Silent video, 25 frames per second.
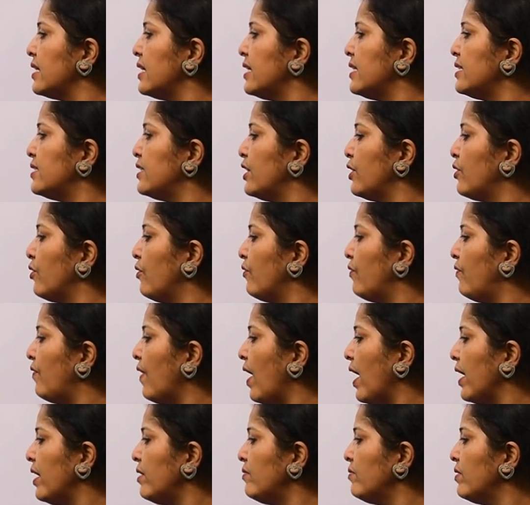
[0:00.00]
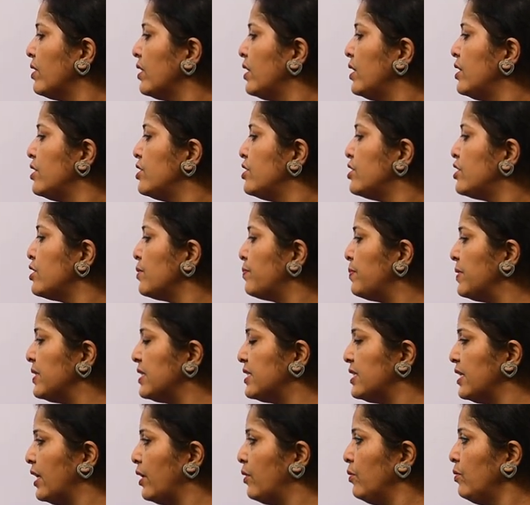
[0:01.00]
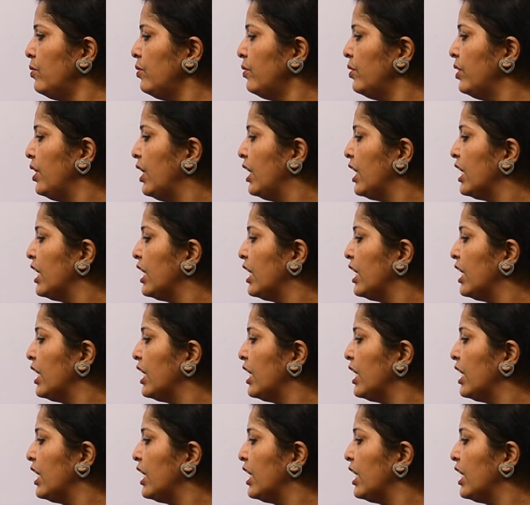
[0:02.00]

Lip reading: 305,000